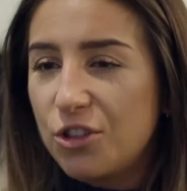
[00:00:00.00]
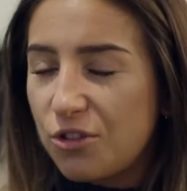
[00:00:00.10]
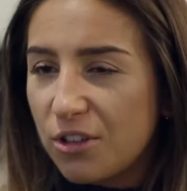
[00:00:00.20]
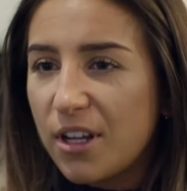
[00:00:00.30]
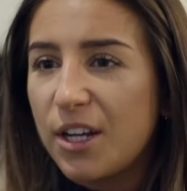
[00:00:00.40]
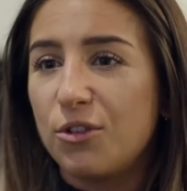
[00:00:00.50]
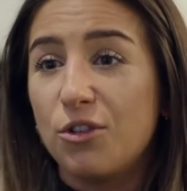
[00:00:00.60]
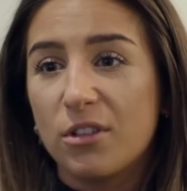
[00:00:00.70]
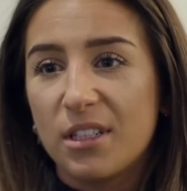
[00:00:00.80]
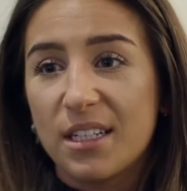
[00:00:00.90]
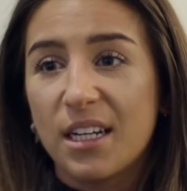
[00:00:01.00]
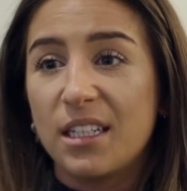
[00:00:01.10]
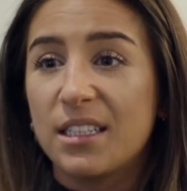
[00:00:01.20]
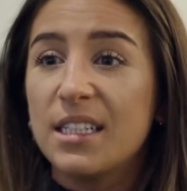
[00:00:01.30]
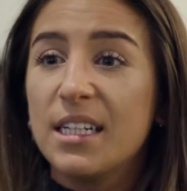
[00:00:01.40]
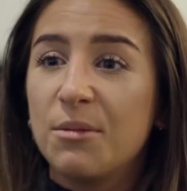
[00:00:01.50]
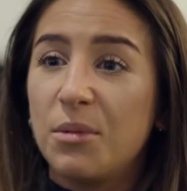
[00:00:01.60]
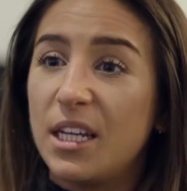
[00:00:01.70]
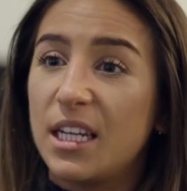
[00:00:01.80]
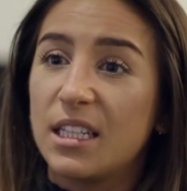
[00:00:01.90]
should rely on your design
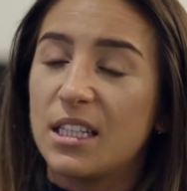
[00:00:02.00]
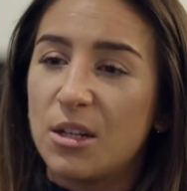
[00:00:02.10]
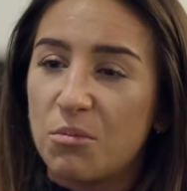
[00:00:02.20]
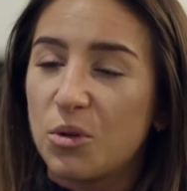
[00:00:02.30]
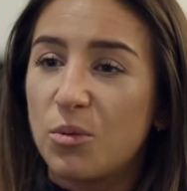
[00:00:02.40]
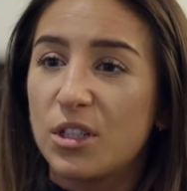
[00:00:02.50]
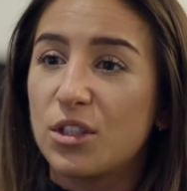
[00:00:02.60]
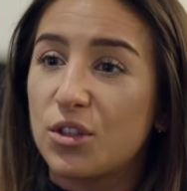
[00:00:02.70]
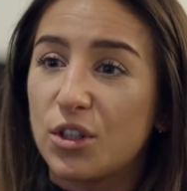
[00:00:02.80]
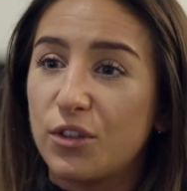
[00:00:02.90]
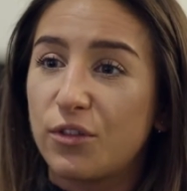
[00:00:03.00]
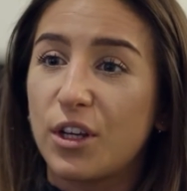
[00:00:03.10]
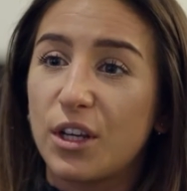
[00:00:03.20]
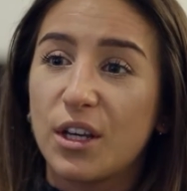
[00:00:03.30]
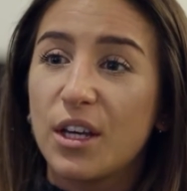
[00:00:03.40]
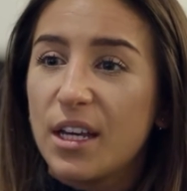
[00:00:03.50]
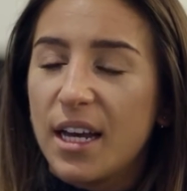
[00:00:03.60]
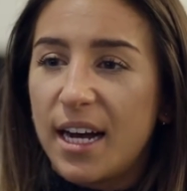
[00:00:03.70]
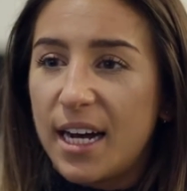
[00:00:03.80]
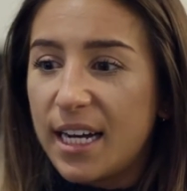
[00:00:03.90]
being the number one sort of like
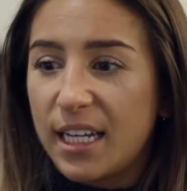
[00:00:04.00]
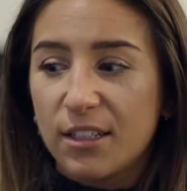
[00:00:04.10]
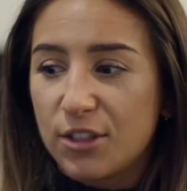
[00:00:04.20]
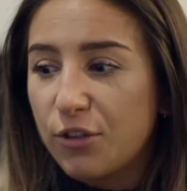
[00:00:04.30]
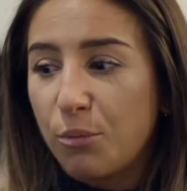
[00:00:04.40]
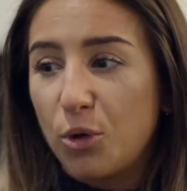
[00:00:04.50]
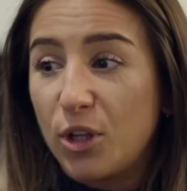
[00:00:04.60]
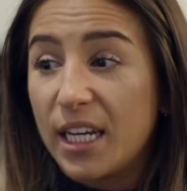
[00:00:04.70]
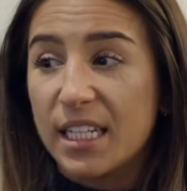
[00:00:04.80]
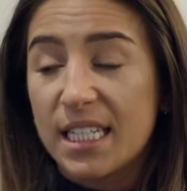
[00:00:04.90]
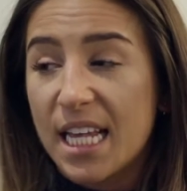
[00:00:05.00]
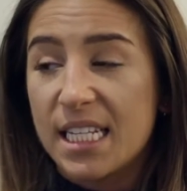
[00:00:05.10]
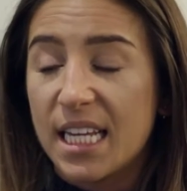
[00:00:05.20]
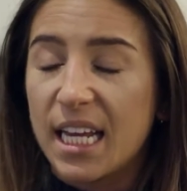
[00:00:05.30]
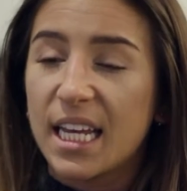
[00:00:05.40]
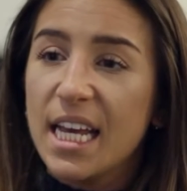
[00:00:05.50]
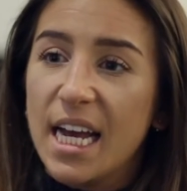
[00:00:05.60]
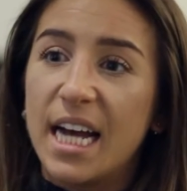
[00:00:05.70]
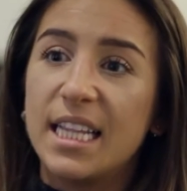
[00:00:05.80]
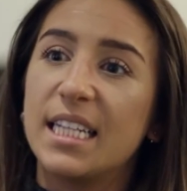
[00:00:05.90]
eye sort of pulling aesthetic,
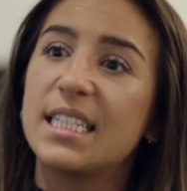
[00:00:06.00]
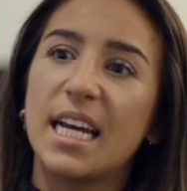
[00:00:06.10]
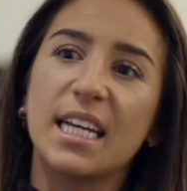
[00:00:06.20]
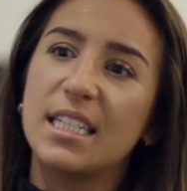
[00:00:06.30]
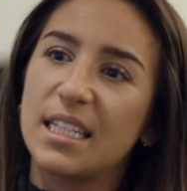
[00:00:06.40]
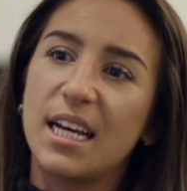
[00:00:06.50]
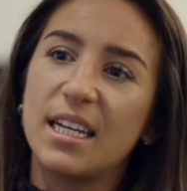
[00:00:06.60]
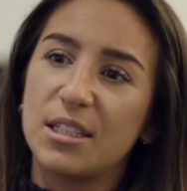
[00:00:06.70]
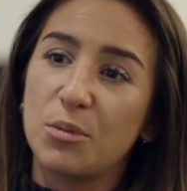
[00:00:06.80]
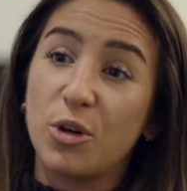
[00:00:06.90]
and then second to that is the